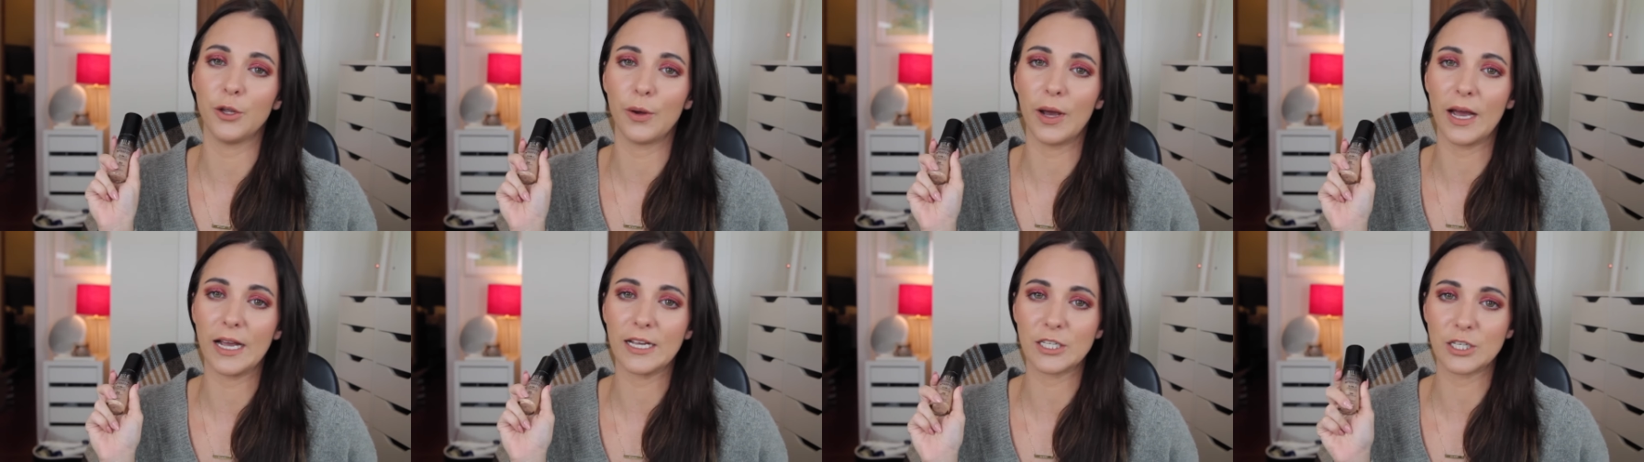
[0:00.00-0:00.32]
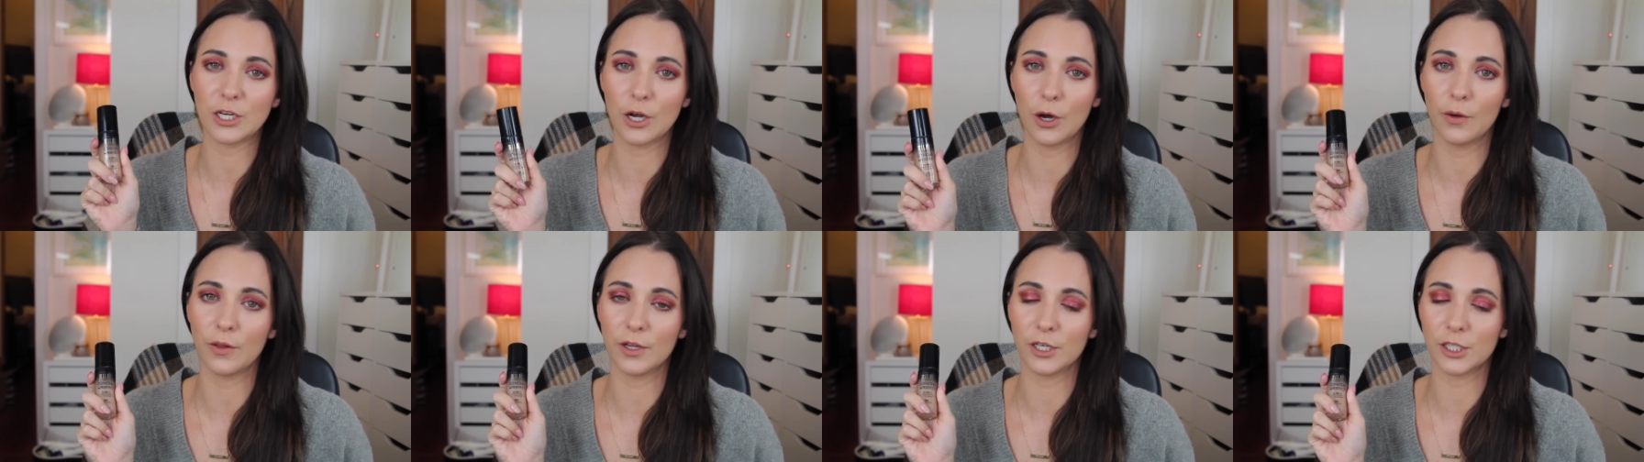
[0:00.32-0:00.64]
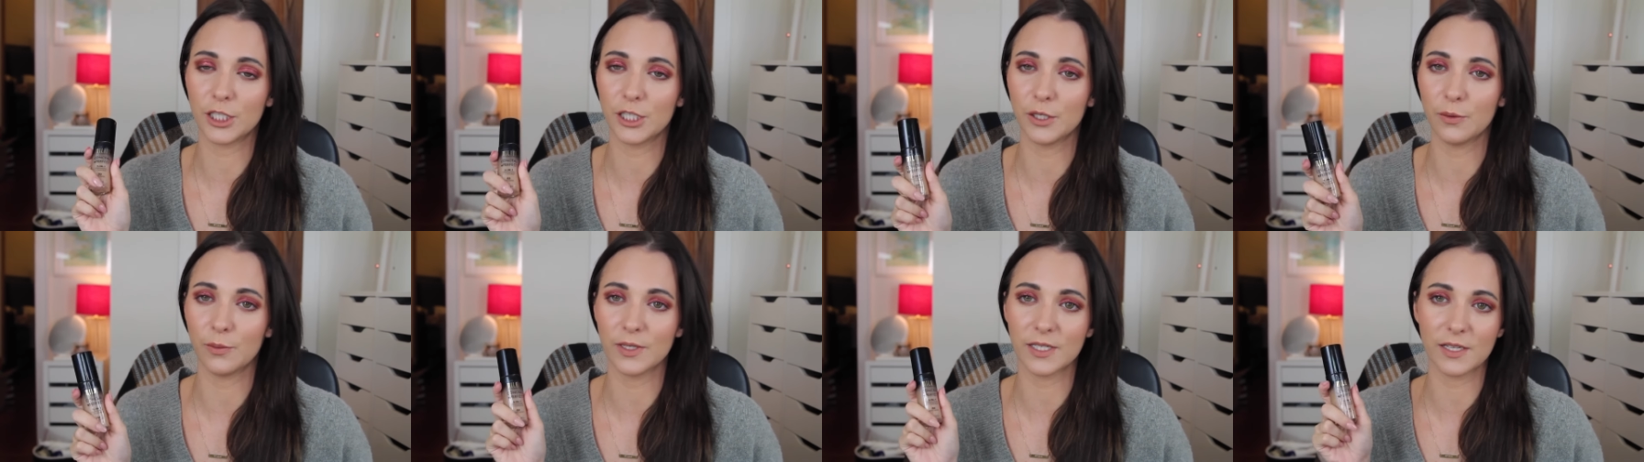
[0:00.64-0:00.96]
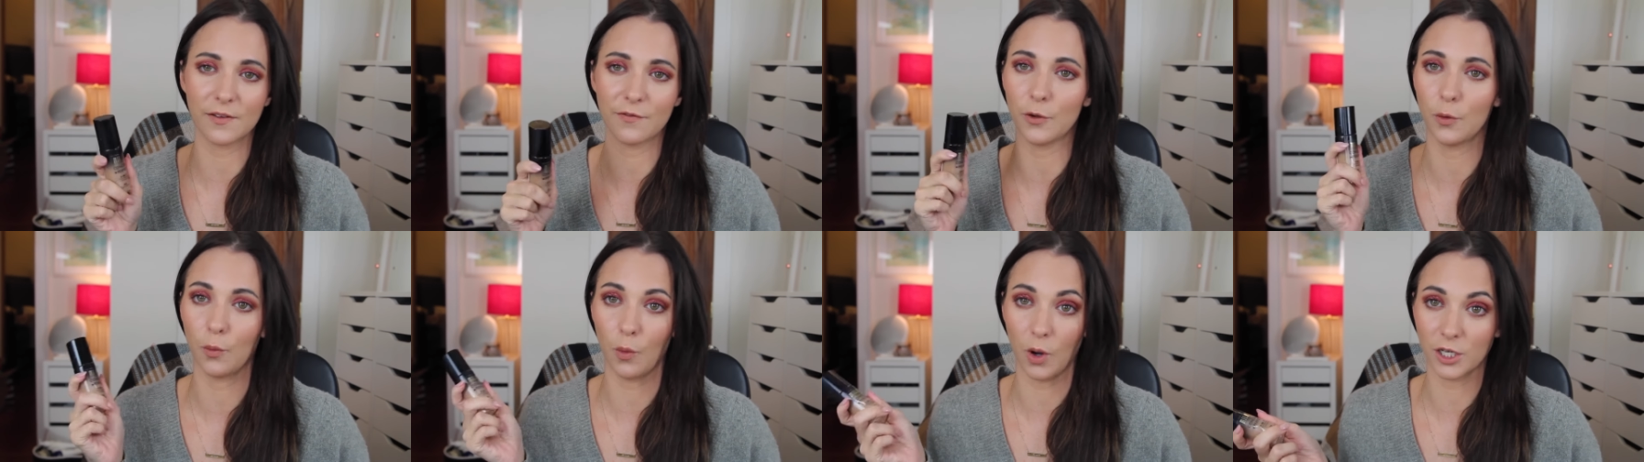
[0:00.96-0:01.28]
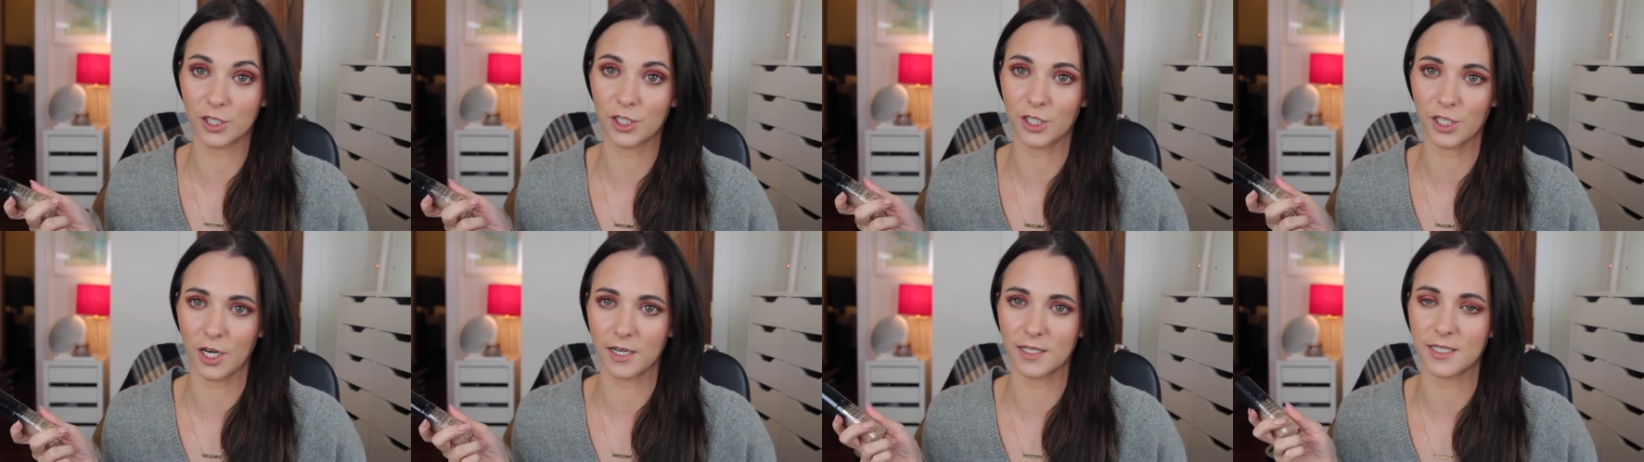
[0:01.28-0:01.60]
You guys know that she was, if you
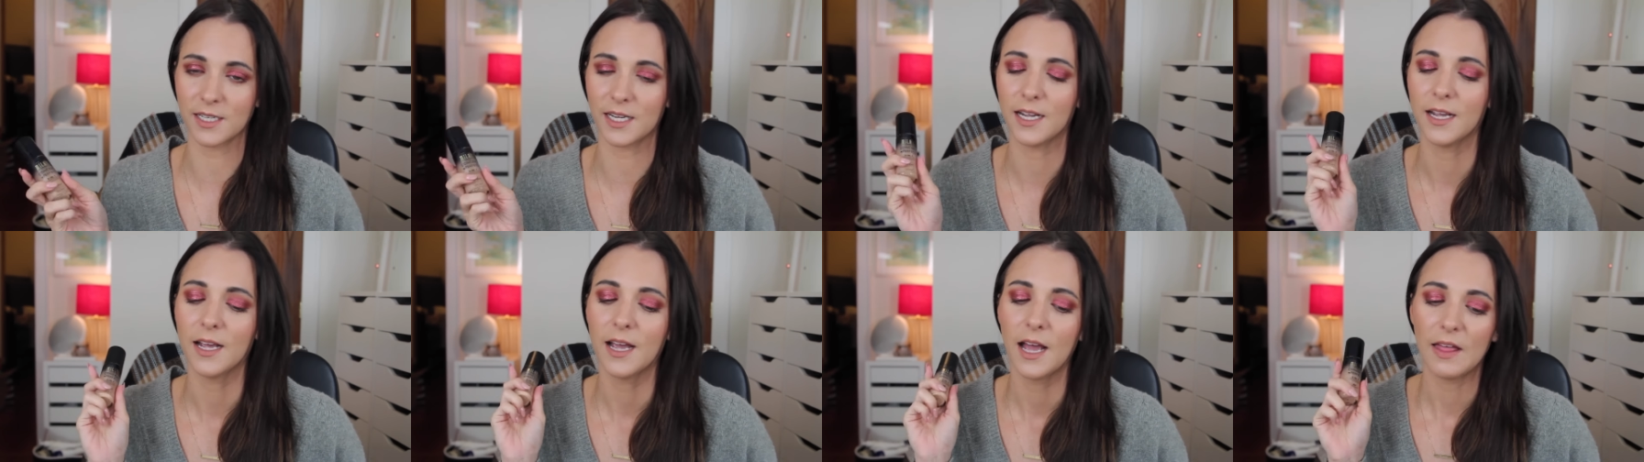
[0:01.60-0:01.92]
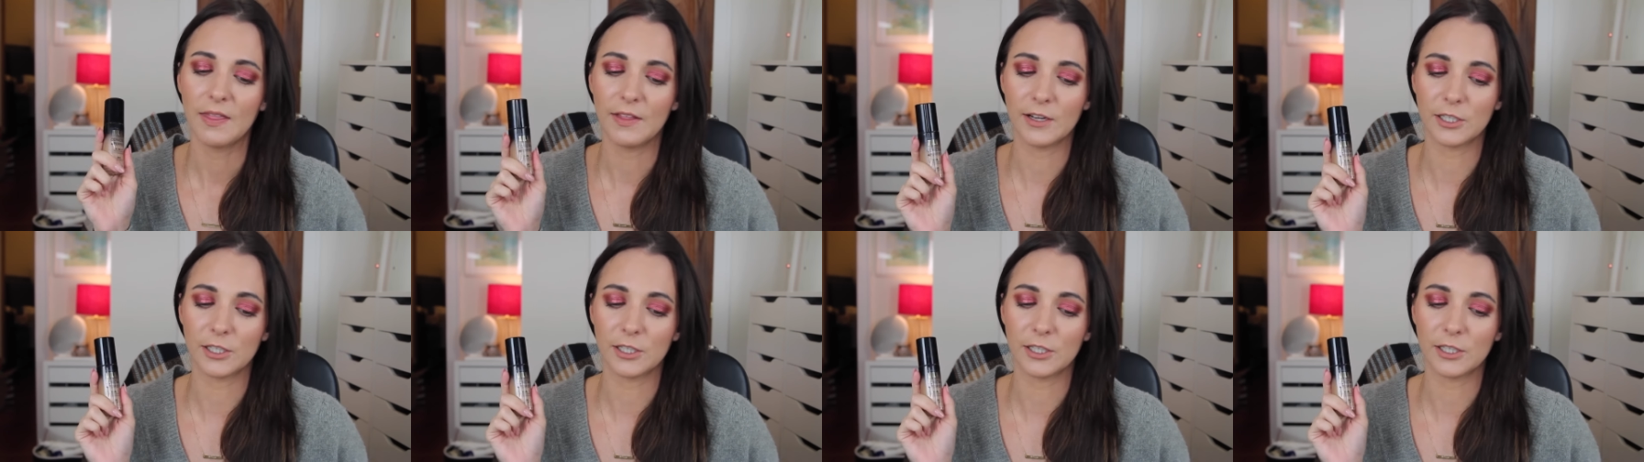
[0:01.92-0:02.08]
watch Tati,